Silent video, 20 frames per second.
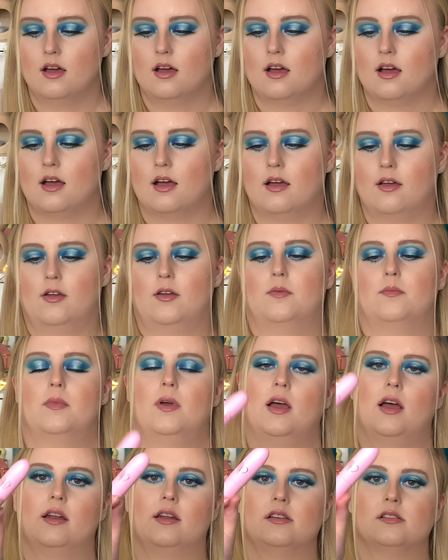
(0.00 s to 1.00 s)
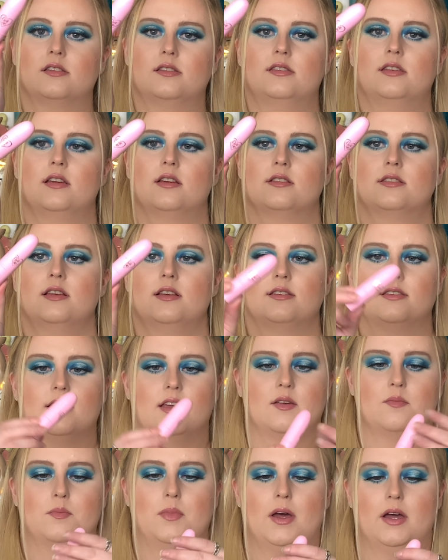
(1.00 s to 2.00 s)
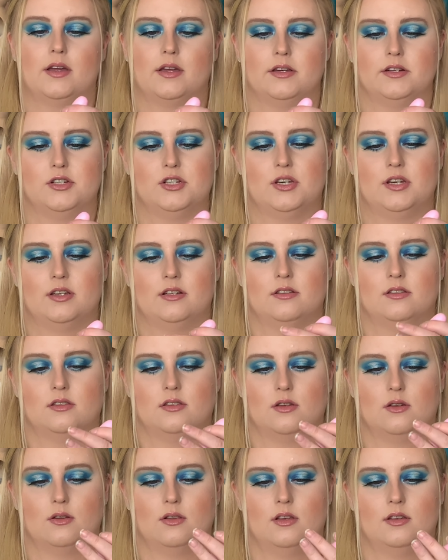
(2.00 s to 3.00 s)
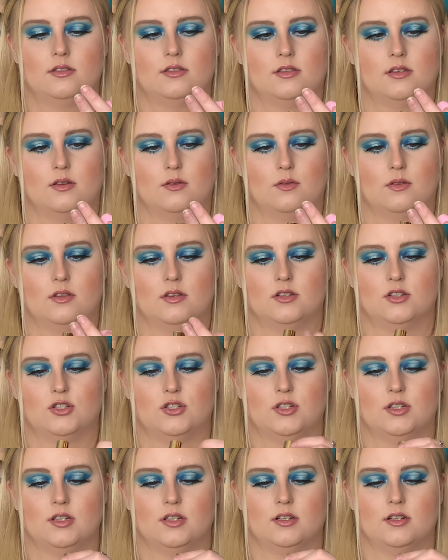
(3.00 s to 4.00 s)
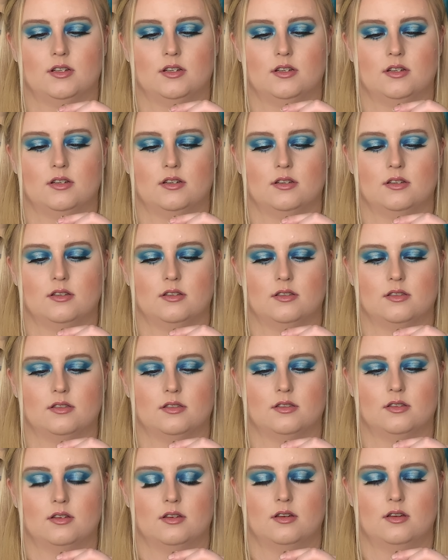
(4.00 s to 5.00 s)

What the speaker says: And it's the exact same packaging, so let's see what the shade is.